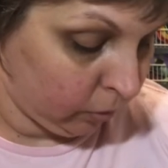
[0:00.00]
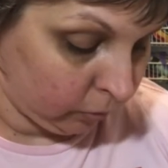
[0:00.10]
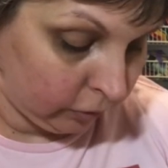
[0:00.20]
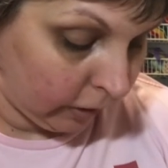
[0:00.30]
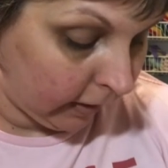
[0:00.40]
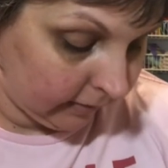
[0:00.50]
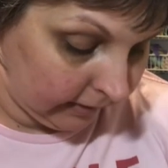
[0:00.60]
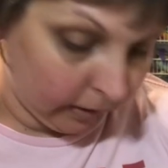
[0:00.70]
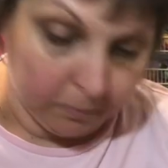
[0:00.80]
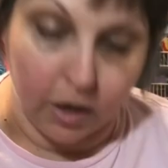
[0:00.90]
Ooh, sorry,
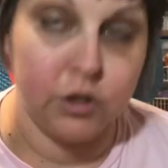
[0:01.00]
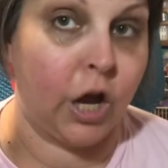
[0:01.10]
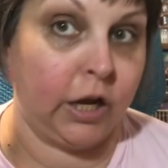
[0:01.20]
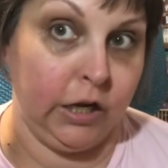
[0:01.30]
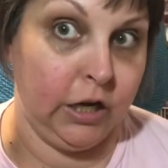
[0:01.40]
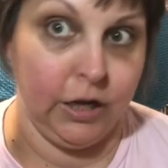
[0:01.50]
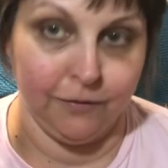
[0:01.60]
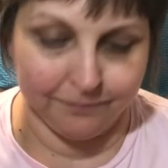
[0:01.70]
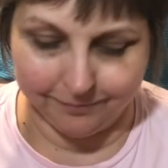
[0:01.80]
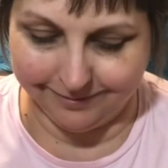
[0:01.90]
Sarah, I'm not talking to
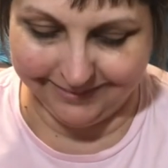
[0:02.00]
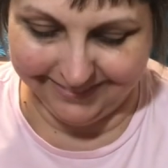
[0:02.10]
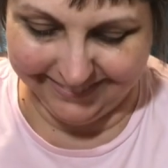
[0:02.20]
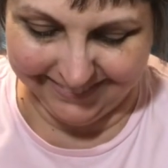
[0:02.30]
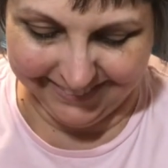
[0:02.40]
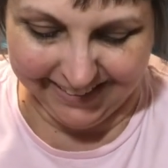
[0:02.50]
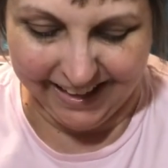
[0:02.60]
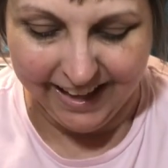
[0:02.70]
you.